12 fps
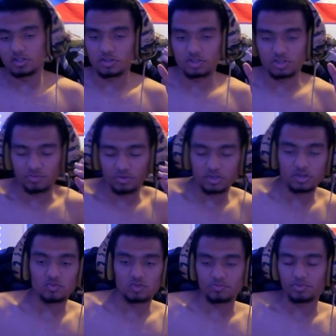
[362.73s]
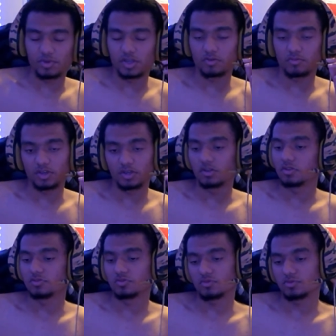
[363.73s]
It's your boy come with a banger man.
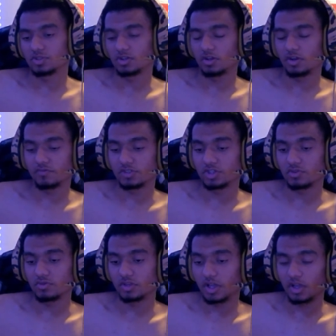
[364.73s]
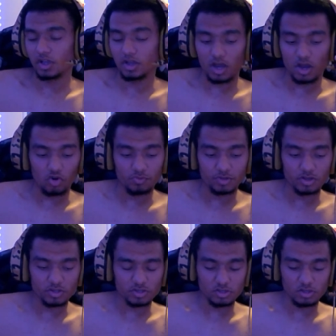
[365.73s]
You know what I'm saying? Every single day. I hope
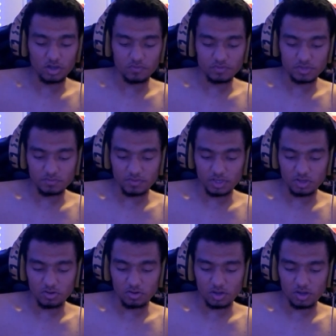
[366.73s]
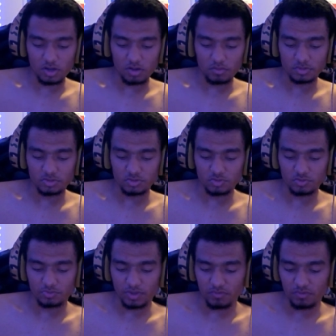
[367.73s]
y'all love this video. I'm gonna do
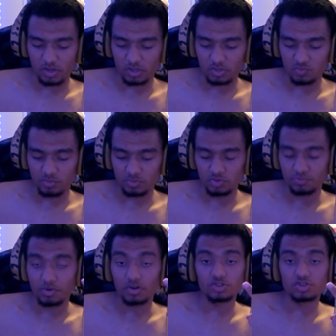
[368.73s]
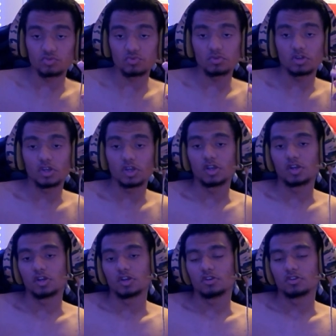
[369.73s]
if you guys want me to do part two.
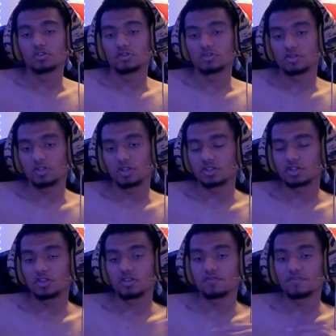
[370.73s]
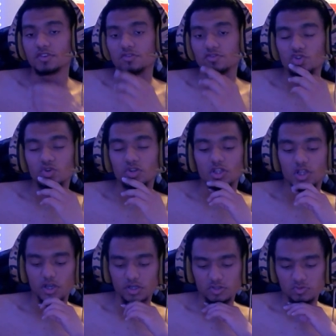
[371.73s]
Let's get this video 20
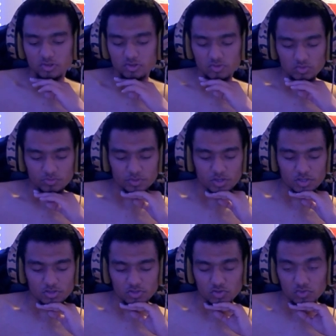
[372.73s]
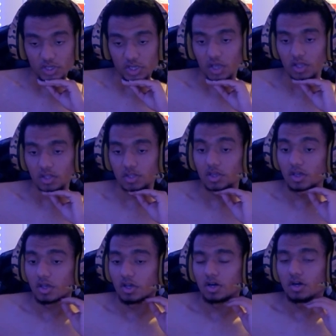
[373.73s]
likes. We can do part two again.
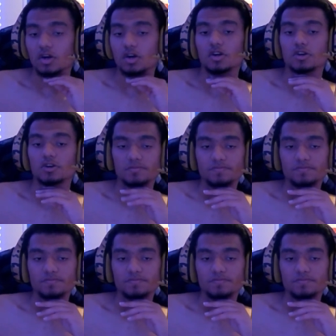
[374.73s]
Um,